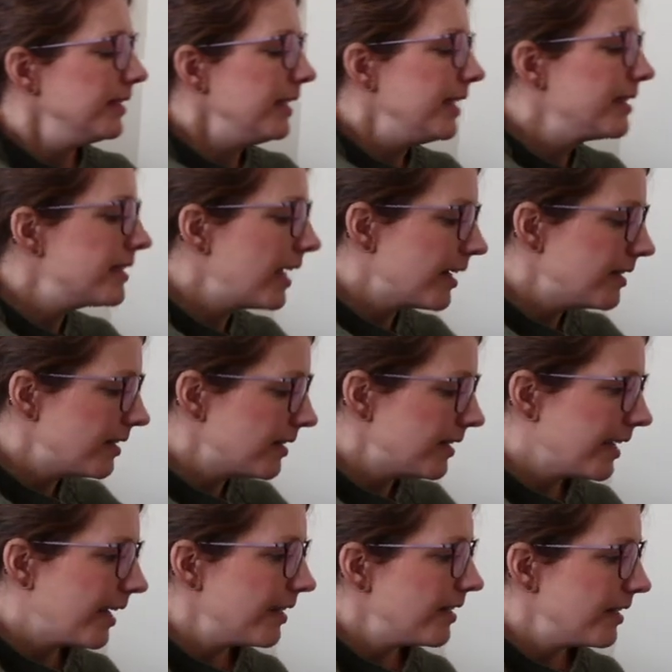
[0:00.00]
And
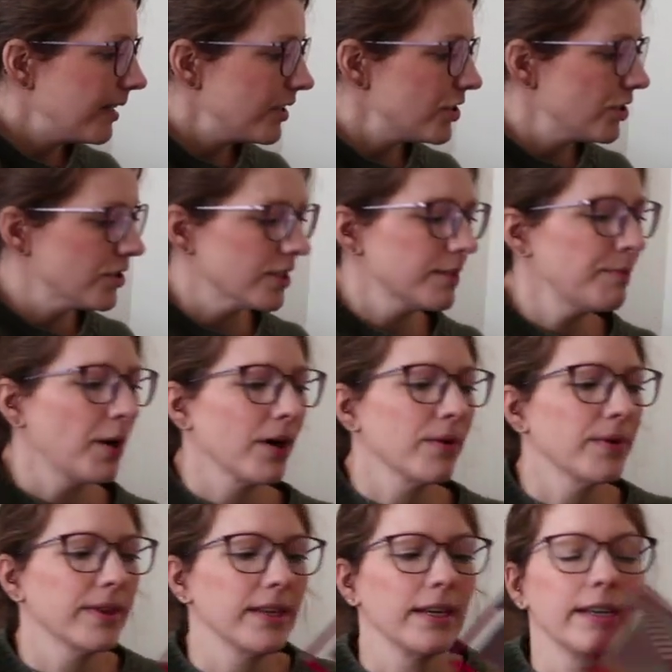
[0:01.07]
technically, I think I should just part
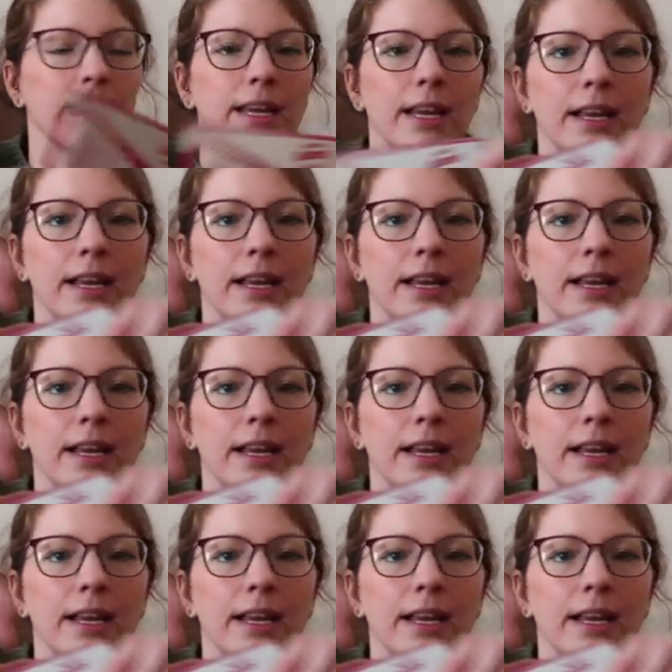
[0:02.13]
with it.